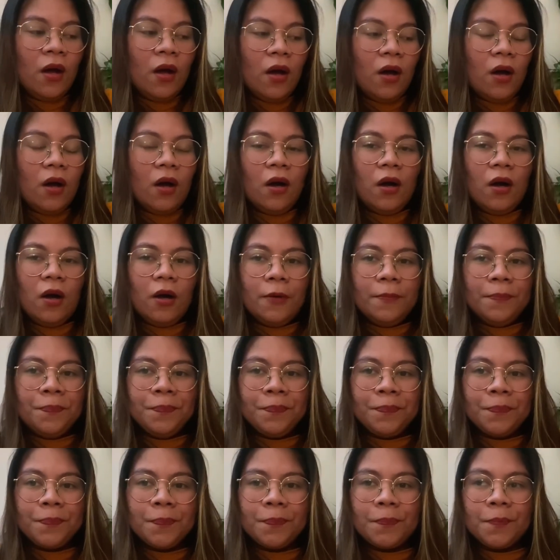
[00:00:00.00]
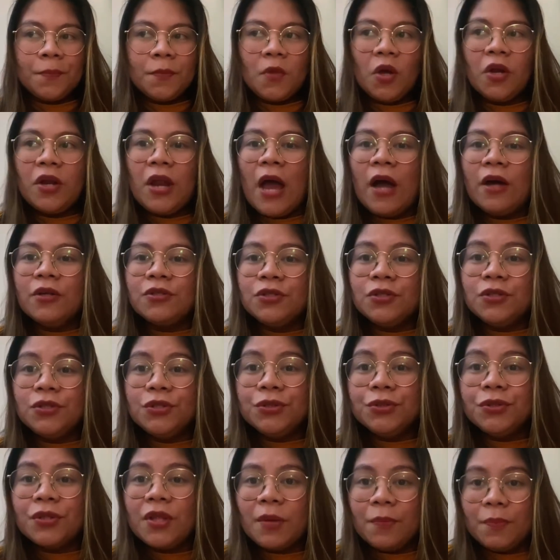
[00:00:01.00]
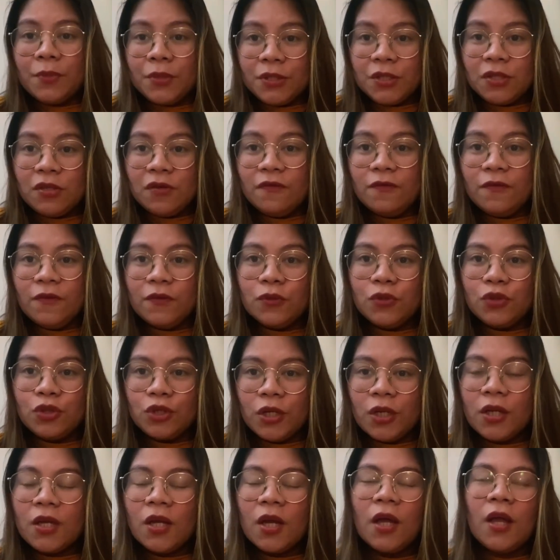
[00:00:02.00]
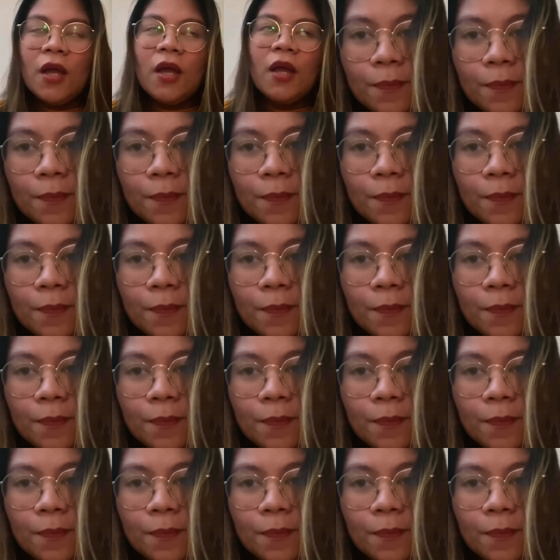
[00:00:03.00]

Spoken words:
on how to do the person view trick.